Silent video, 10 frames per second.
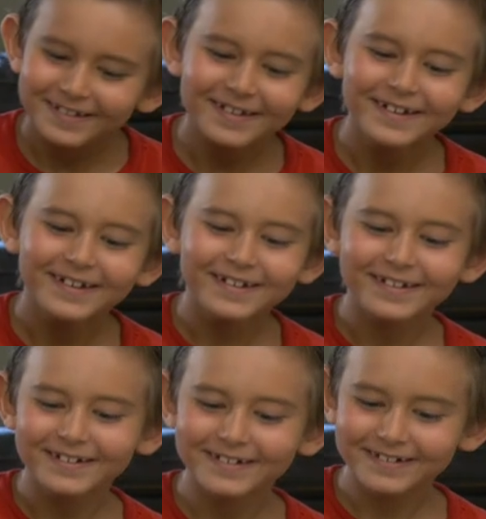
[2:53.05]

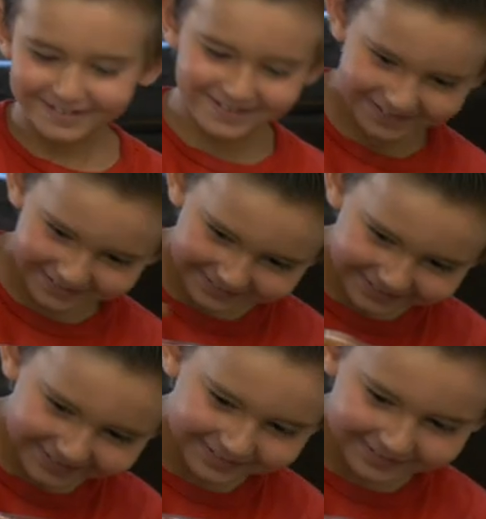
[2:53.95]

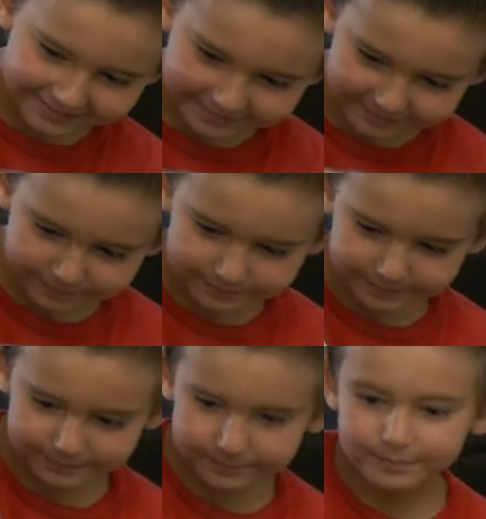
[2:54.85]

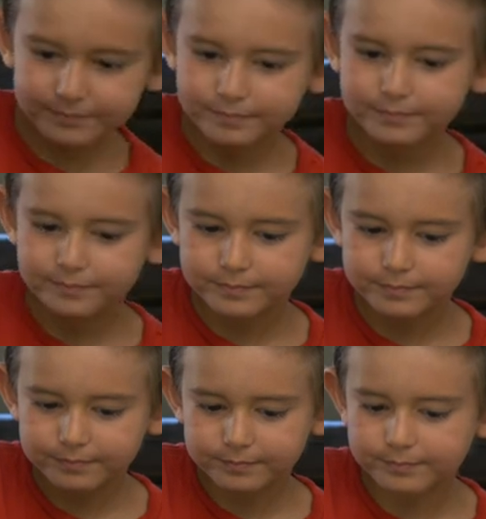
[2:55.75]

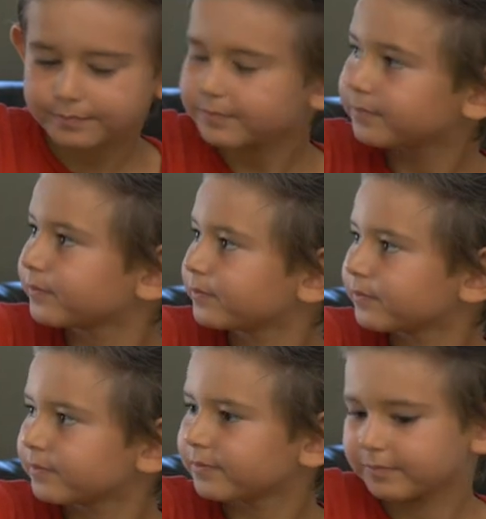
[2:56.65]

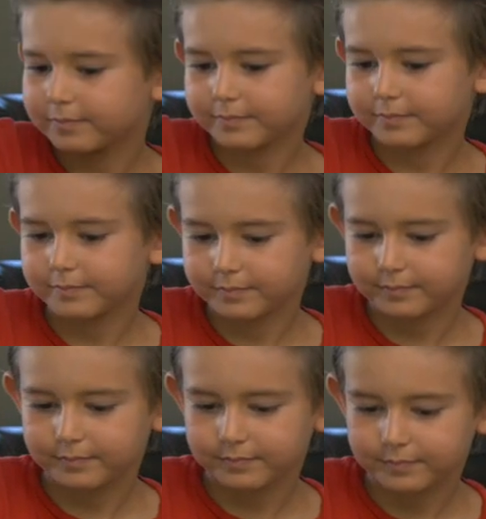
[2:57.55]

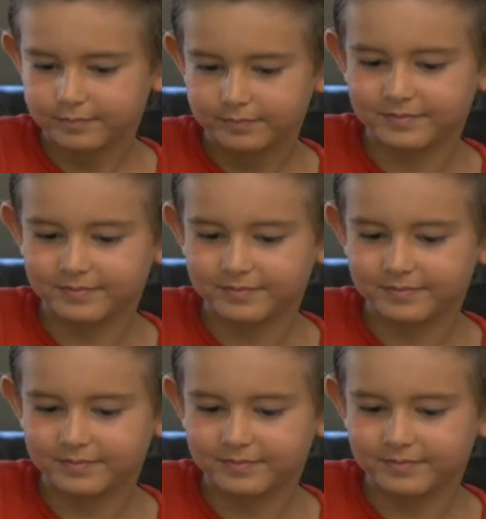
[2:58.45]
This person isn't speaking.